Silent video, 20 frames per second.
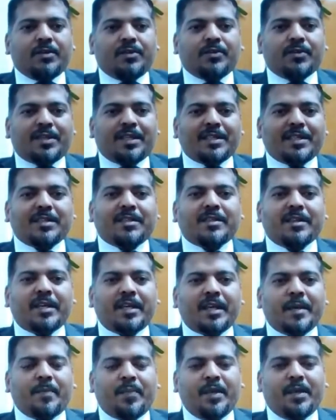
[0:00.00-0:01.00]
So there's a
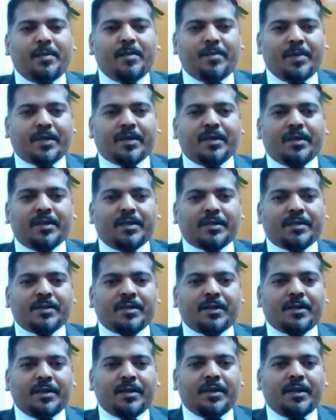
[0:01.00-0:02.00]
third P
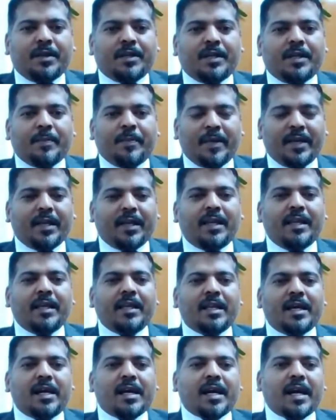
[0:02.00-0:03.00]
because typically
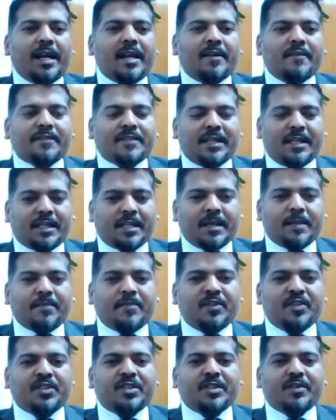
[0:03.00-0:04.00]
in our kind of
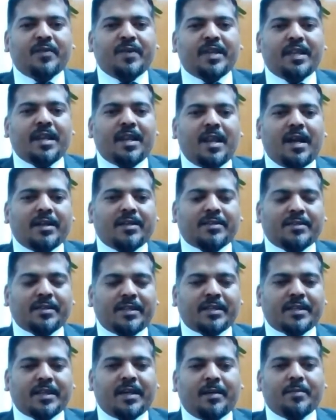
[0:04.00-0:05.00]
setup, which is a very large
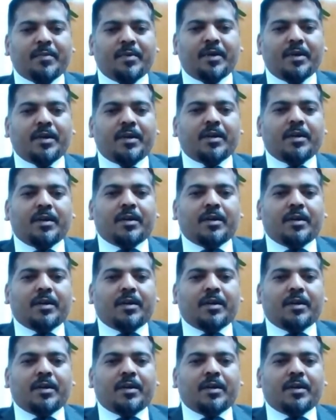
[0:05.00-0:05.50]
setup,